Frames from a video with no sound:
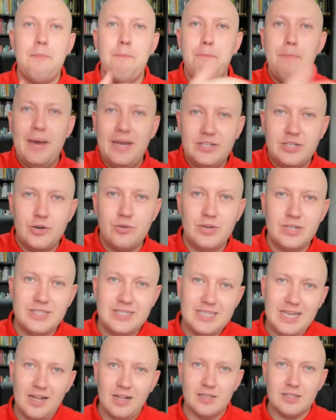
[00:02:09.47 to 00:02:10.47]
better
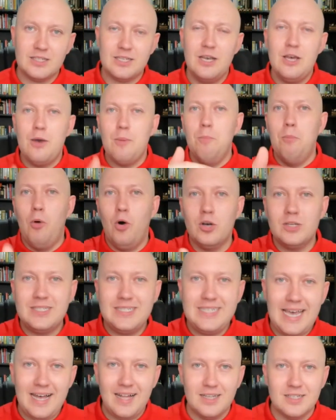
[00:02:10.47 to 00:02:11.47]
results, more
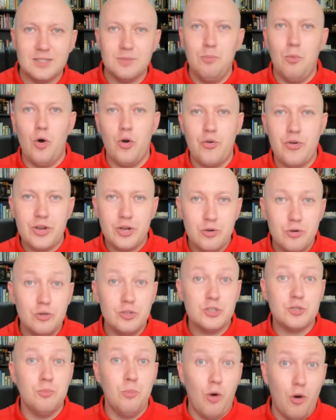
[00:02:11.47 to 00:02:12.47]
sales, more
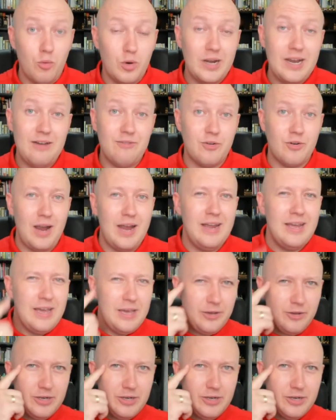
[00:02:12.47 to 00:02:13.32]
recruits, more whatever, right?